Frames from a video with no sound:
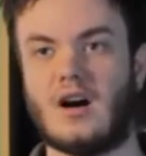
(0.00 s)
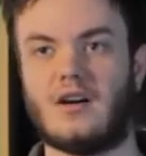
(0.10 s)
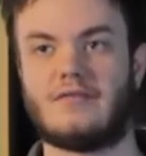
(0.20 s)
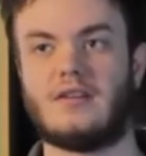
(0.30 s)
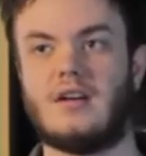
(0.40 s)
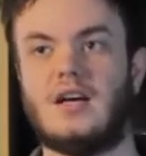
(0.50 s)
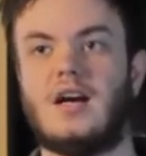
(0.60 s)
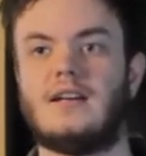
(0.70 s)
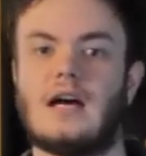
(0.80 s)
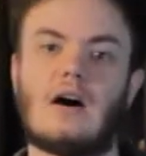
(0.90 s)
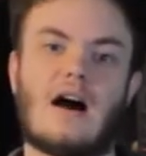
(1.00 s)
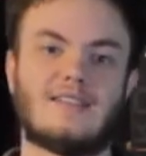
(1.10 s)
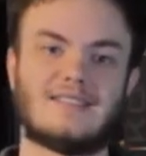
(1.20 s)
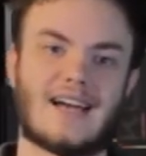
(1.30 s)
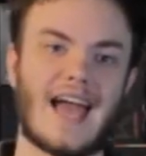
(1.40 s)
off. Now,
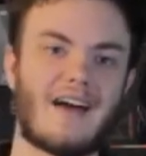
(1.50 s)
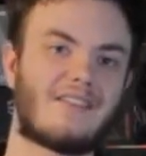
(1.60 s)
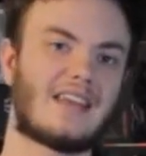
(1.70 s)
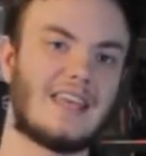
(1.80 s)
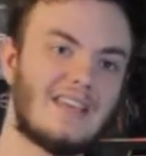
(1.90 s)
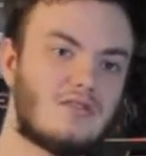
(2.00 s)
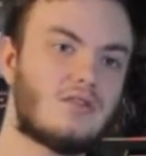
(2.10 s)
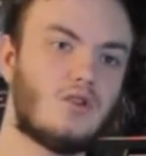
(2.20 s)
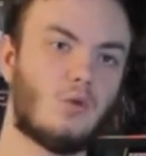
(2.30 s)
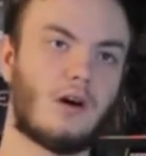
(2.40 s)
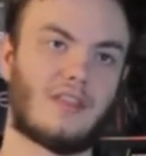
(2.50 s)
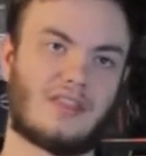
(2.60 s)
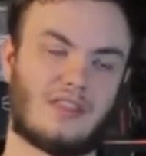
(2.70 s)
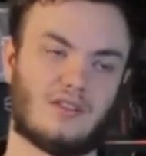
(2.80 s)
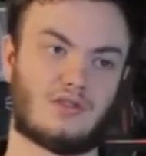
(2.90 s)
since I have an issue
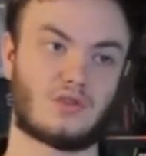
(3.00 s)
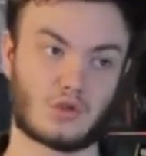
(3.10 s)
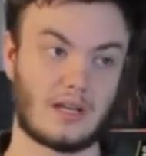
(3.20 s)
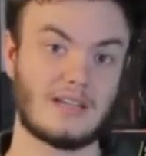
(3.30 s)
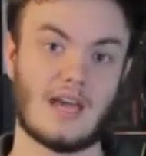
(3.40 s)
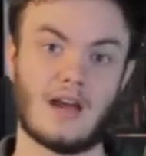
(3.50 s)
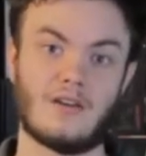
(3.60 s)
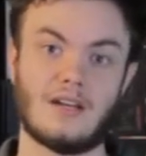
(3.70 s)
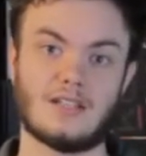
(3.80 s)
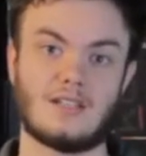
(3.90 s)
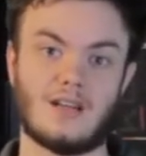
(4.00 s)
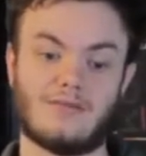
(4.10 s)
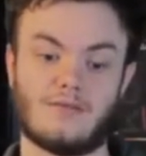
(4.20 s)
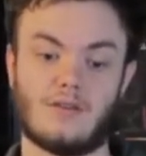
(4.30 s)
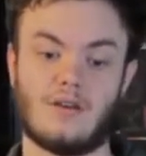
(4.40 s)
with screen tearing and
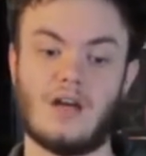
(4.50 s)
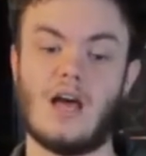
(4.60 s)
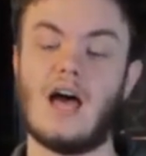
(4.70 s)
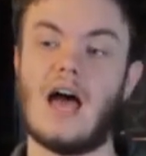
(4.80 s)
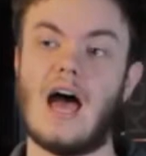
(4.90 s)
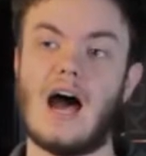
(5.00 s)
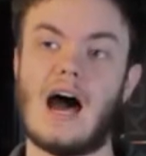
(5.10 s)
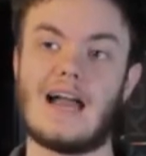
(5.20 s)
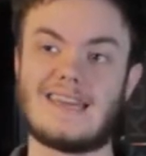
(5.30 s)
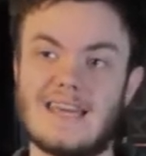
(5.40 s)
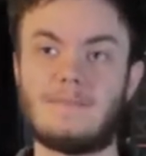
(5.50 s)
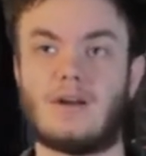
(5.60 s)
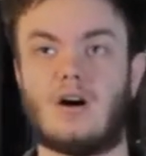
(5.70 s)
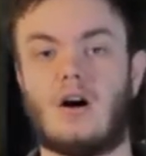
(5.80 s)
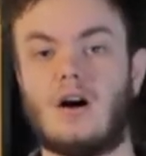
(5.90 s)
stuff, I keep
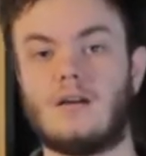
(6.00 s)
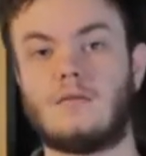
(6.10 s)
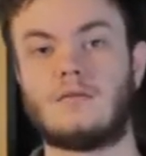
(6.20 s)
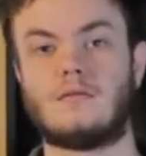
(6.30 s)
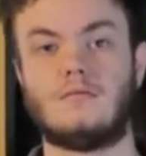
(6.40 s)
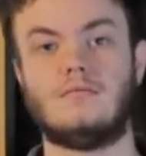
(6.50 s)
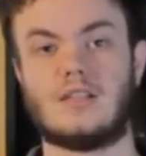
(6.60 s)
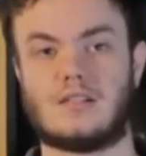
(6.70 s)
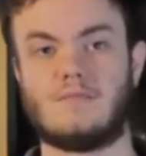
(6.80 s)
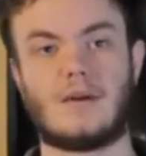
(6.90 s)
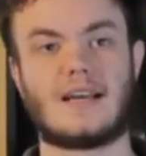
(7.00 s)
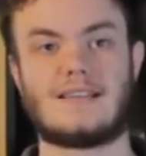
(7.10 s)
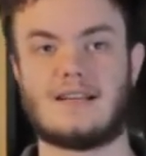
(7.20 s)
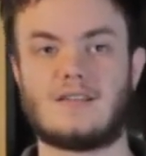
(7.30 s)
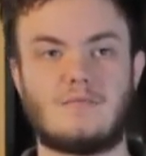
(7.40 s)
it on, because
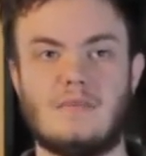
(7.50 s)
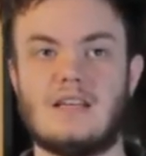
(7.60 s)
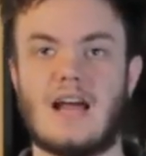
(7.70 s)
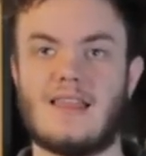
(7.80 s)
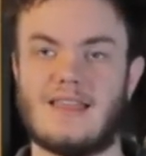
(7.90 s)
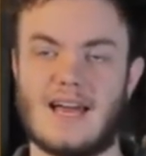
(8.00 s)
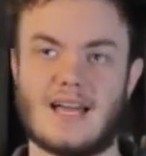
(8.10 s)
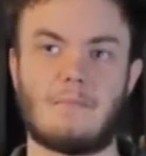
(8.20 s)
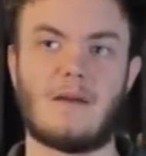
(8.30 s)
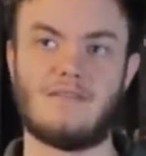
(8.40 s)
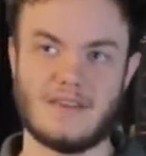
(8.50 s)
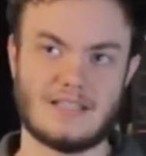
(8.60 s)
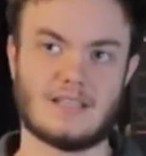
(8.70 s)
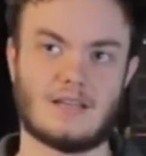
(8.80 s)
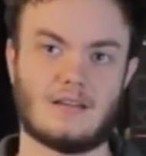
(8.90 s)
that's just me and I like my
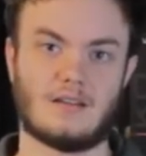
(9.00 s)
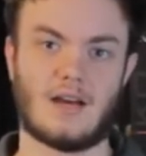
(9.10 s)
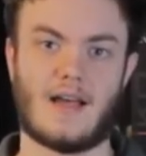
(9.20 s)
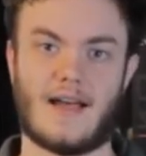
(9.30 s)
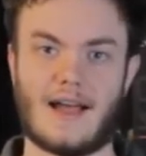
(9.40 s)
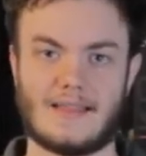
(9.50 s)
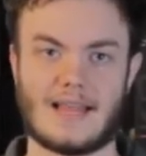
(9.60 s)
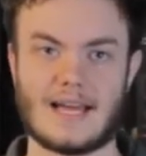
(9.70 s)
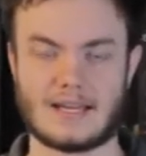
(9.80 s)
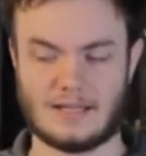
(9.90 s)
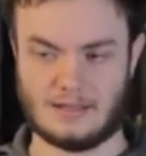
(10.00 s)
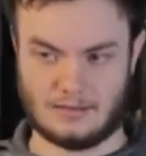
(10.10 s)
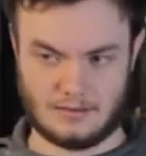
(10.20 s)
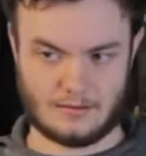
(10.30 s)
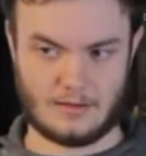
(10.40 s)
VSync. I
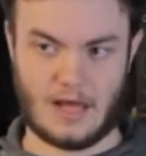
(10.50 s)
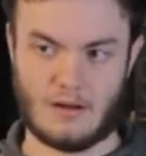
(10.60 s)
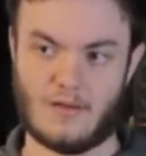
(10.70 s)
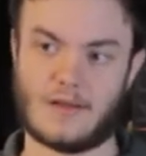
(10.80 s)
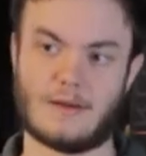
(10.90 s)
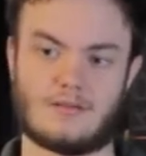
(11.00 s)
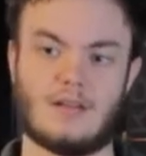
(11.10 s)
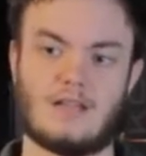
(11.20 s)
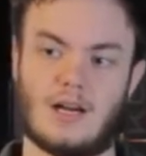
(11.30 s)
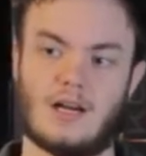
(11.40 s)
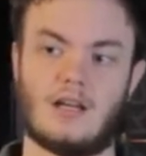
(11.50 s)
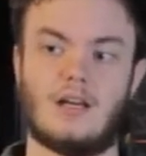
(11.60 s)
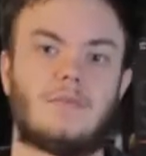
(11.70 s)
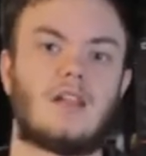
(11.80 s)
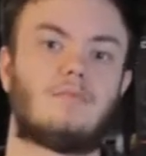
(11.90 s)
don't like my screen tearing.
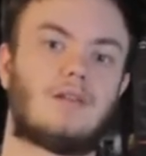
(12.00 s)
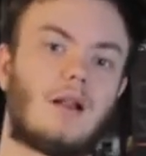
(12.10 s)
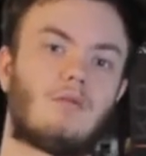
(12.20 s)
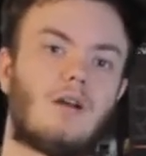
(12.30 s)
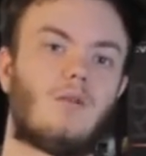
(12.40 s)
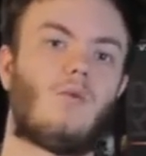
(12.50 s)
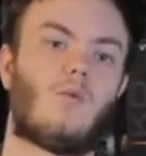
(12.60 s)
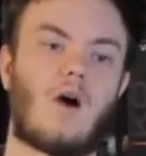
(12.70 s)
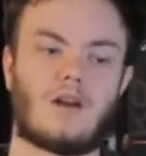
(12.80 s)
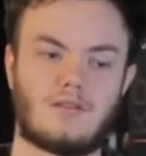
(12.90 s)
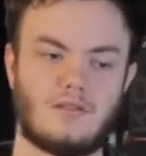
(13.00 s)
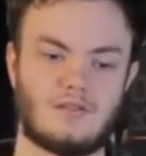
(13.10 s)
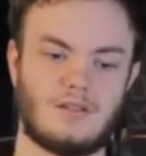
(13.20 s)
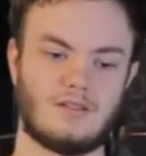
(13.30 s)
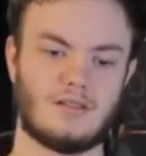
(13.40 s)
And you're probably wondering, why don't you
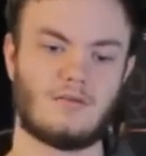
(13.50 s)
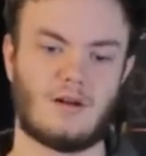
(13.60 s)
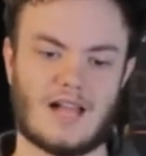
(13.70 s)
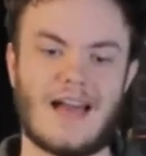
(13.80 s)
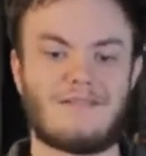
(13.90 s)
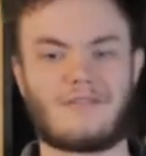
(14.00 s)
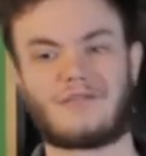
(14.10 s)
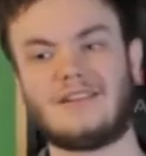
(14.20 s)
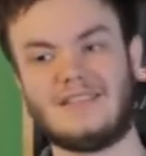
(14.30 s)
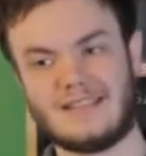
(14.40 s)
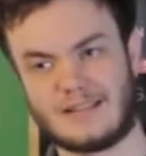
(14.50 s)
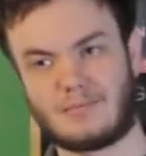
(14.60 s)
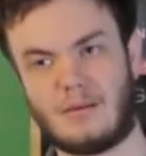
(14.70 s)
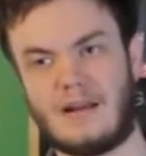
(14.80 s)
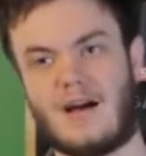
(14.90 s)
use G-Sync? Well, I have a FreeSync
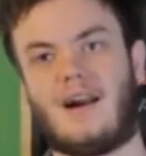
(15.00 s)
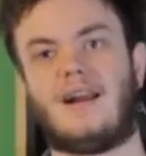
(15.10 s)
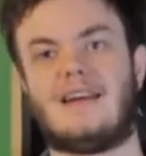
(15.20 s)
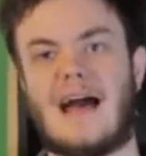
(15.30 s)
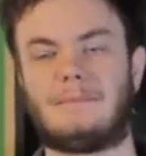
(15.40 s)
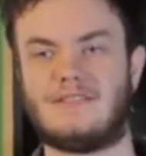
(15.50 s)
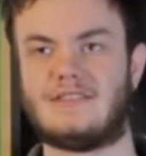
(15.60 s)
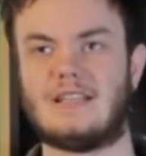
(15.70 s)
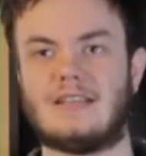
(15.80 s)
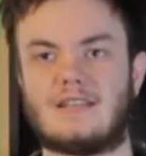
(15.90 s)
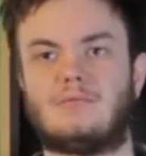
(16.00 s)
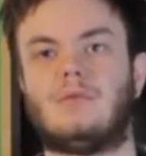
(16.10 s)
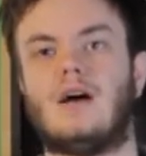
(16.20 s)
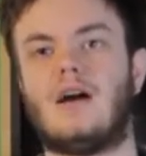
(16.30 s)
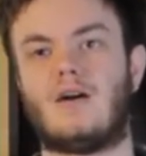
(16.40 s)
display, not an adaptive sync
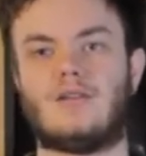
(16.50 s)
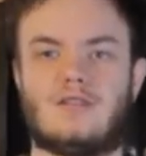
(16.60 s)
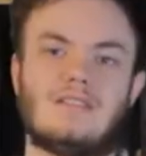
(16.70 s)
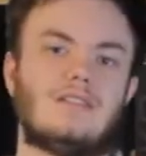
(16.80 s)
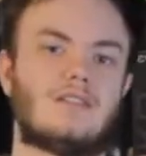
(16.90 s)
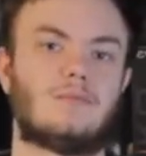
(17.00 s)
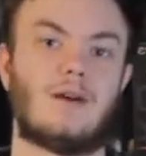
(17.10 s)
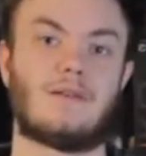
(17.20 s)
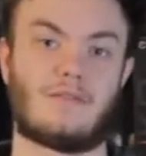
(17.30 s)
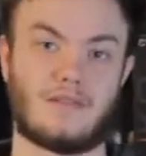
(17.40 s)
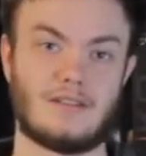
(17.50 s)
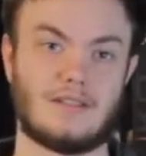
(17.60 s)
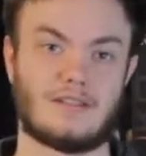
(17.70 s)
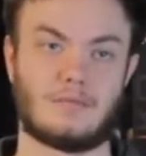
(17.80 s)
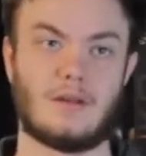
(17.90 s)
display or a G-Sync display. I have a
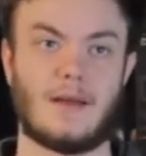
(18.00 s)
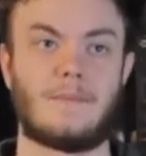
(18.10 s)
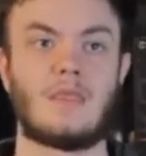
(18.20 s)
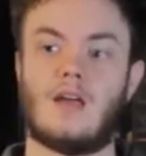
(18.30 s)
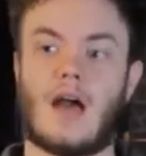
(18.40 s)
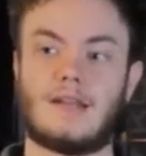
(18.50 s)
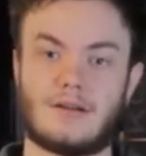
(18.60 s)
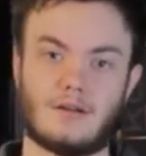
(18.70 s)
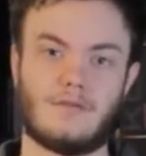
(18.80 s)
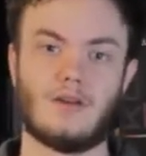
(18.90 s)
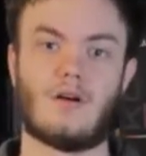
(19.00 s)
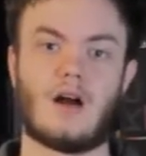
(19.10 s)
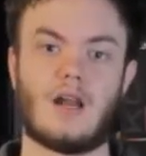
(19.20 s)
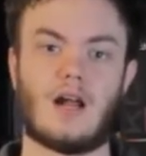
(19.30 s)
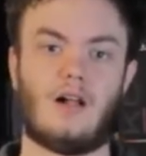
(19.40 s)
FreeSync display. I did a review
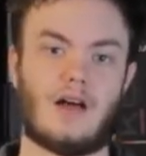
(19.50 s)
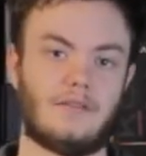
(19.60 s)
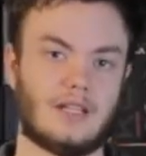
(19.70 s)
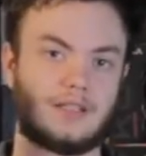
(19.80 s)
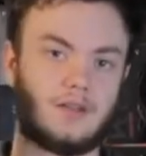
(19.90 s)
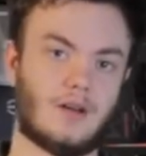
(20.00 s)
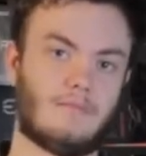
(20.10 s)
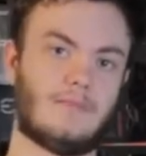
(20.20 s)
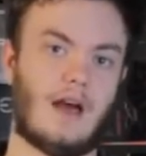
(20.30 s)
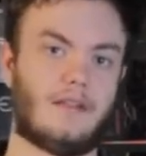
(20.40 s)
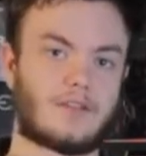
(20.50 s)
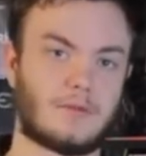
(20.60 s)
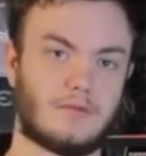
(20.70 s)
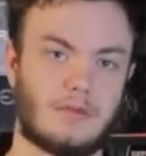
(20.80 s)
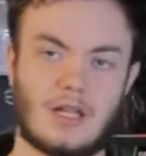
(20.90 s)
on it. I'll have a link to it down in the
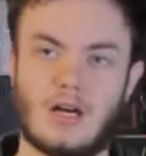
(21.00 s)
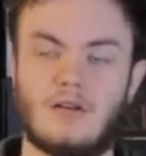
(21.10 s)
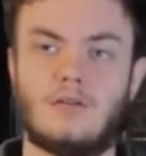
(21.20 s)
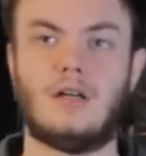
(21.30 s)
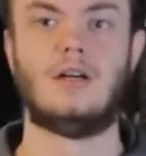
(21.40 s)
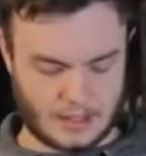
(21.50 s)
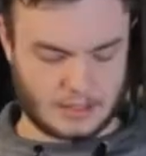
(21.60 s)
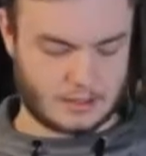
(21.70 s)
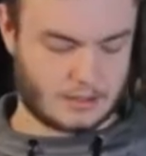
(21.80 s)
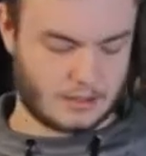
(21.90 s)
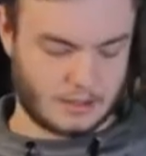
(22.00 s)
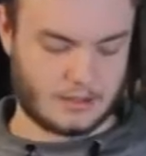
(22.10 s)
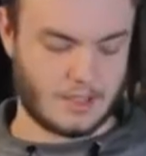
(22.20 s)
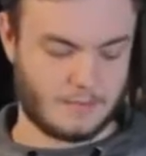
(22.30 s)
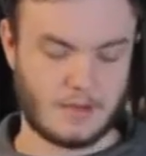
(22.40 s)
description below. This
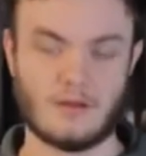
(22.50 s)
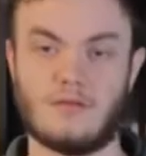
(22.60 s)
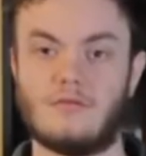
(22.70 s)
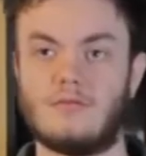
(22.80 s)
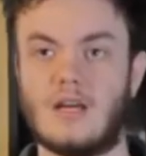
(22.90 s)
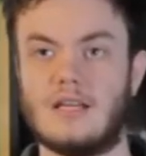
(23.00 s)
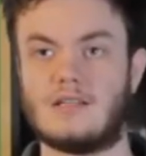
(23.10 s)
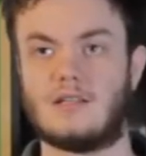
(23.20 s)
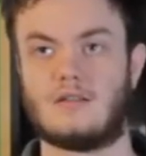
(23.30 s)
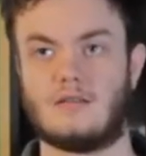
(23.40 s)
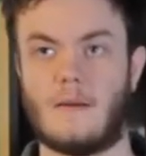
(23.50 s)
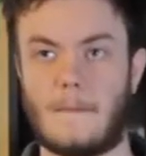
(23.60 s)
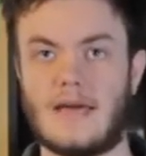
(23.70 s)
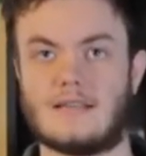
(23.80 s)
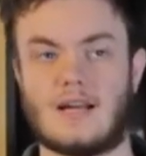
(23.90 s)
GPU, it's
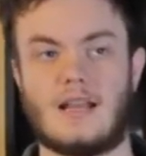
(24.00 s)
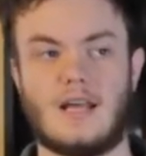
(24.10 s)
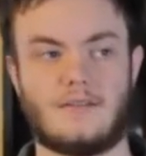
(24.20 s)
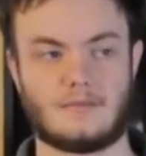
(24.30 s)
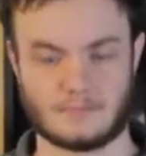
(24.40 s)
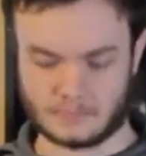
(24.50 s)
amazing. I love it.